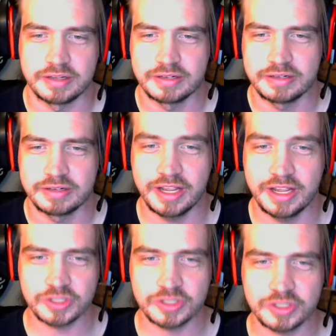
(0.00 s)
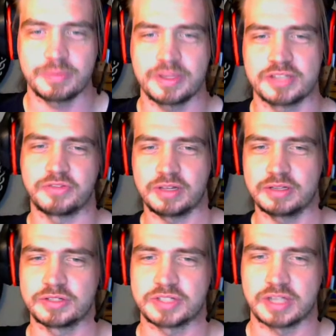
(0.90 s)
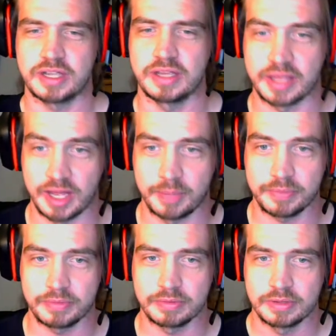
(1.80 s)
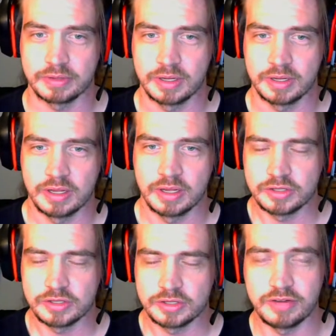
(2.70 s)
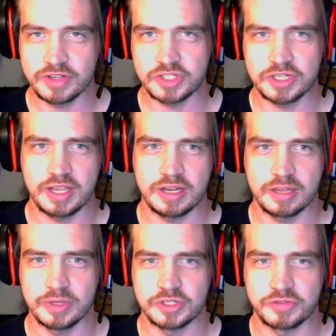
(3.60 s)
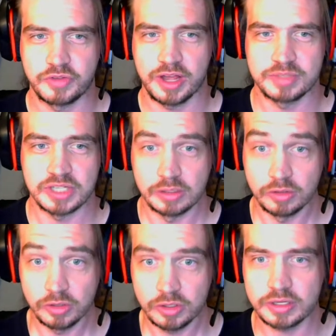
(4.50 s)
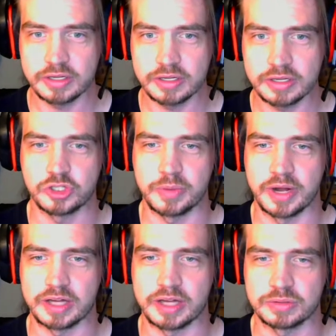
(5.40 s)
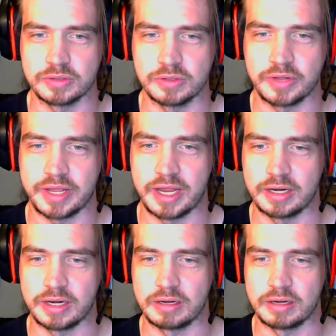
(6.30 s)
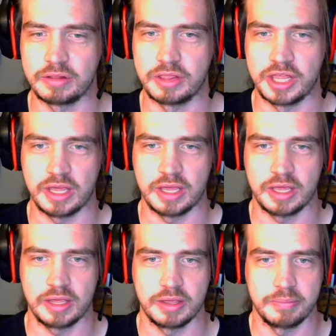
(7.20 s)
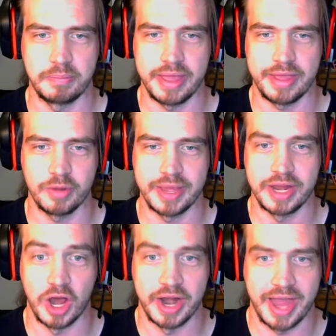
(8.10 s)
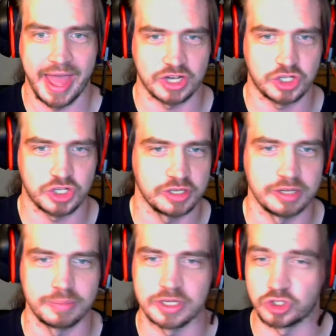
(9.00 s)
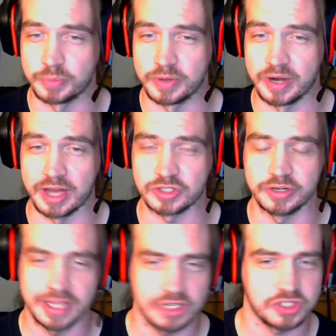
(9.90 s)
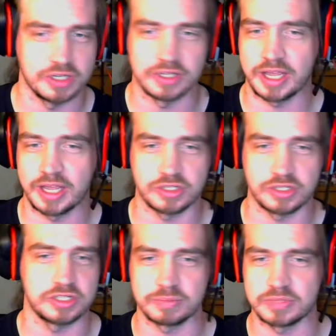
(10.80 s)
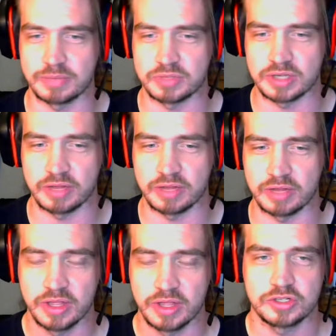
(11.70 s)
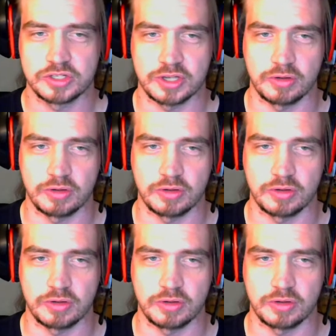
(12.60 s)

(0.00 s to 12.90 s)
interesting because it follows a cop investigating a bunch of crimes that look like they're supernatural, and they may or may not actually be supernatural, and it gets into the exorcism type stuff. So